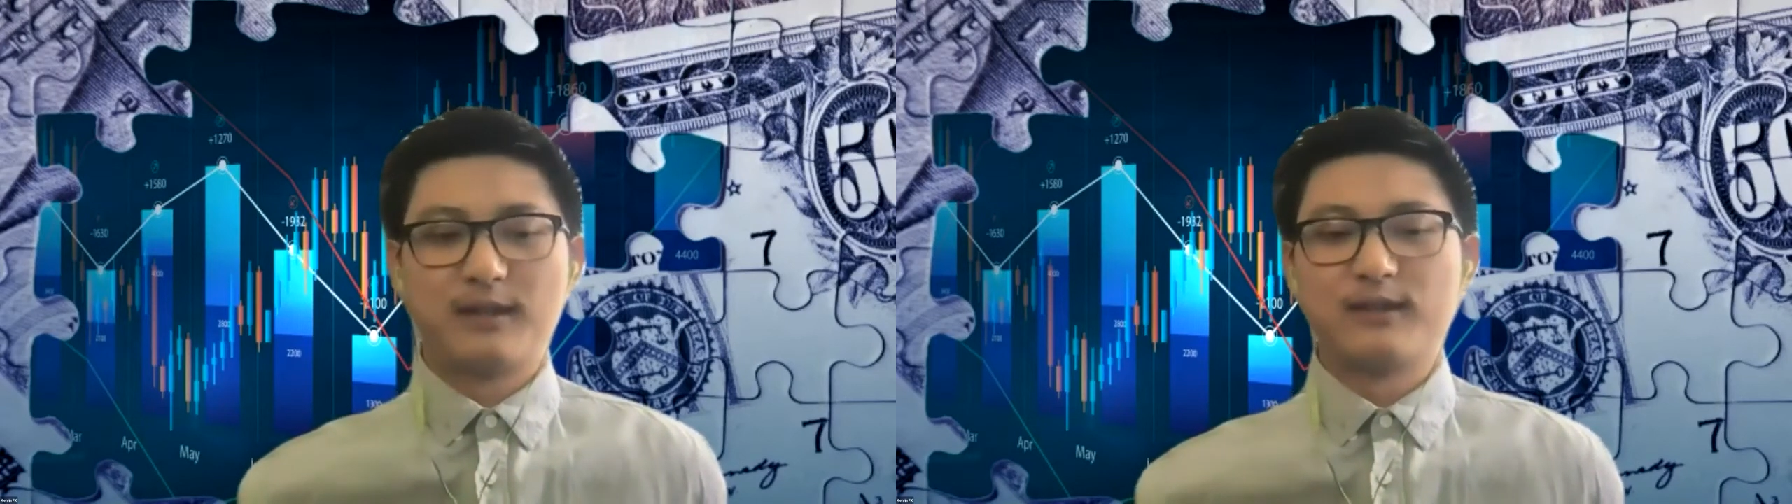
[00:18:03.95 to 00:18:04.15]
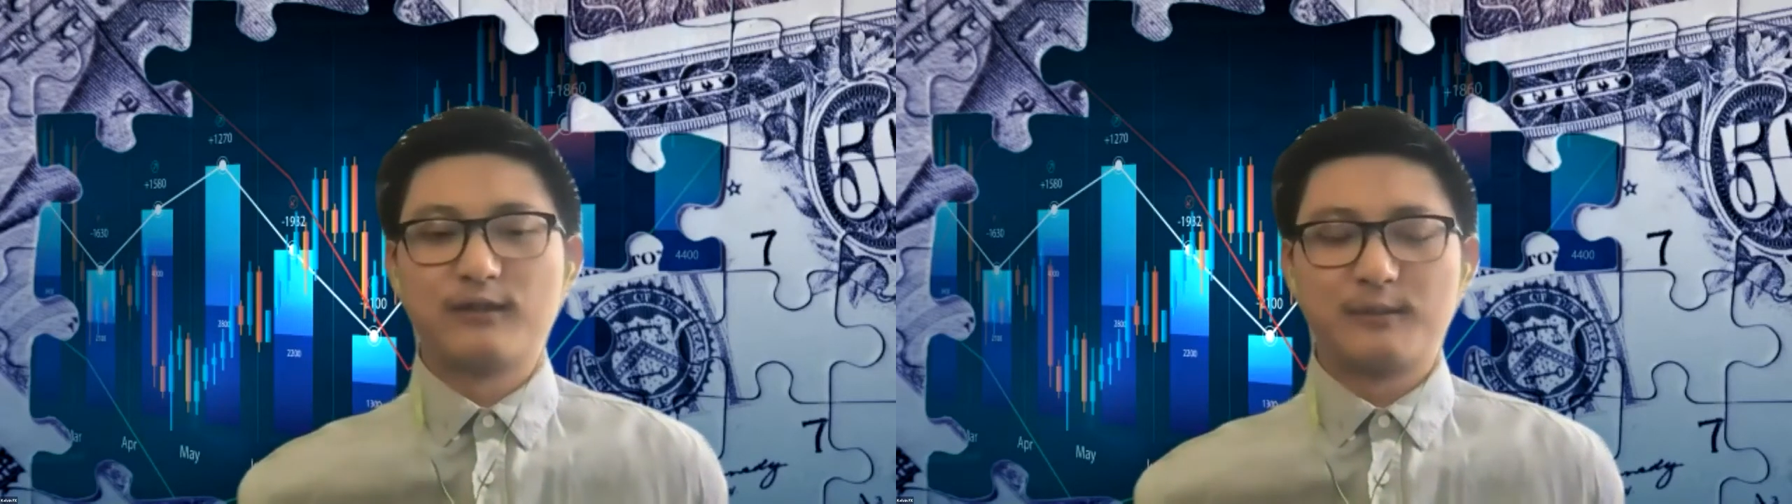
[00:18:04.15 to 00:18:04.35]
I
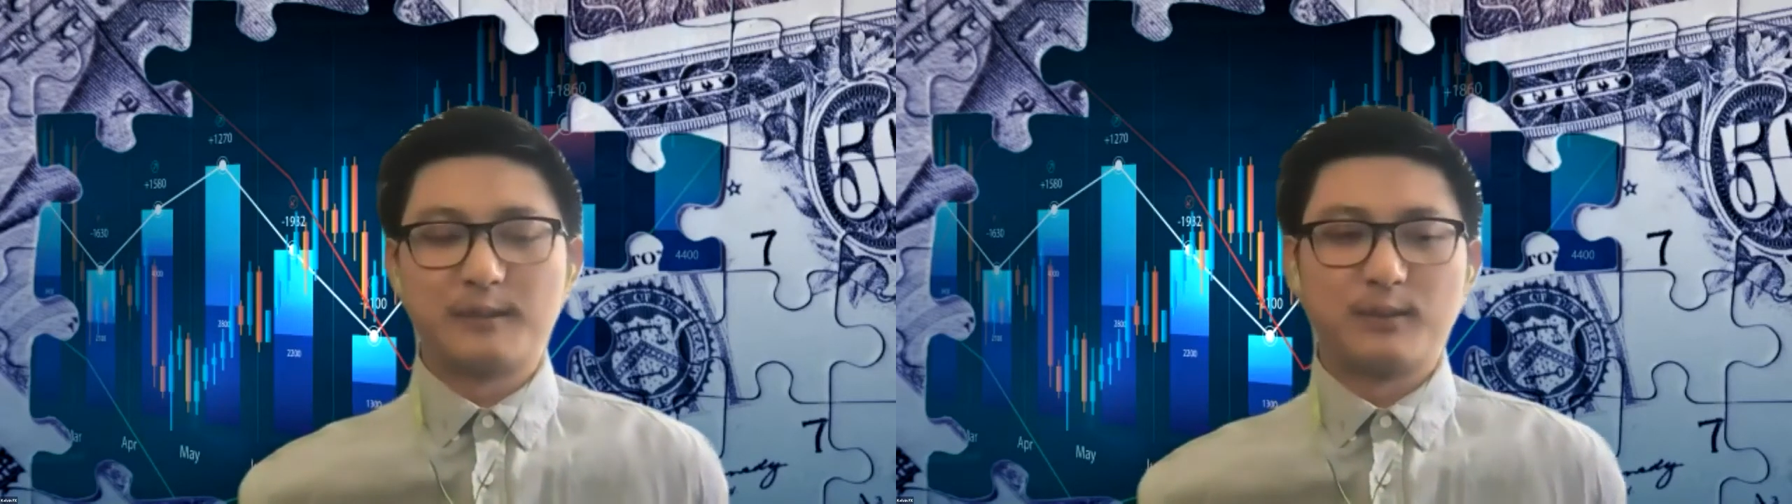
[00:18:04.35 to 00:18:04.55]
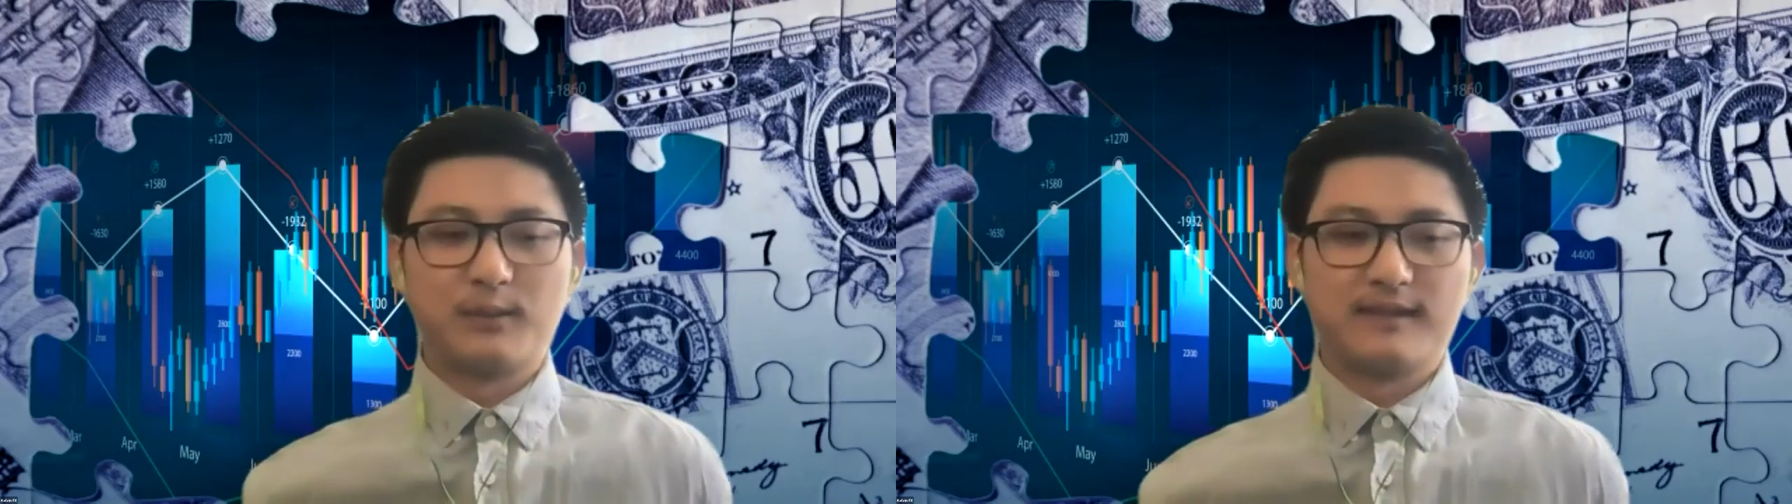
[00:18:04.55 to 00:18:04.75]
learned from
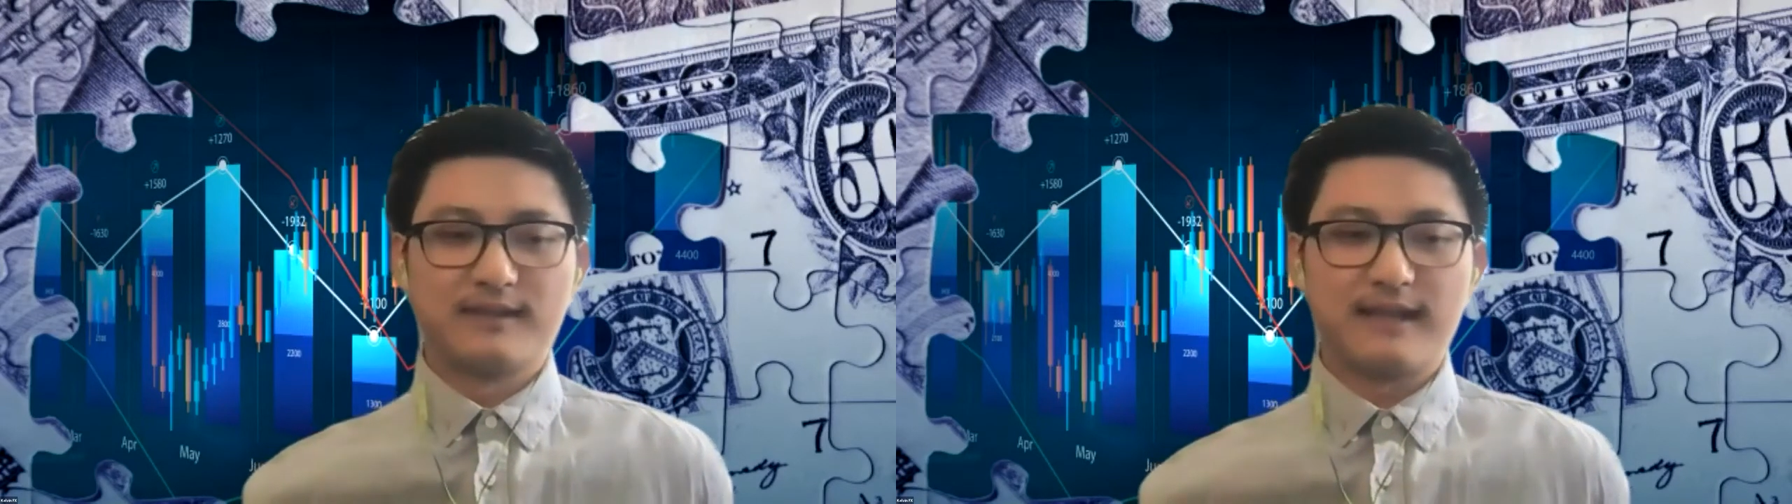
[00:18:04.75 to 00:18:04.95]
it was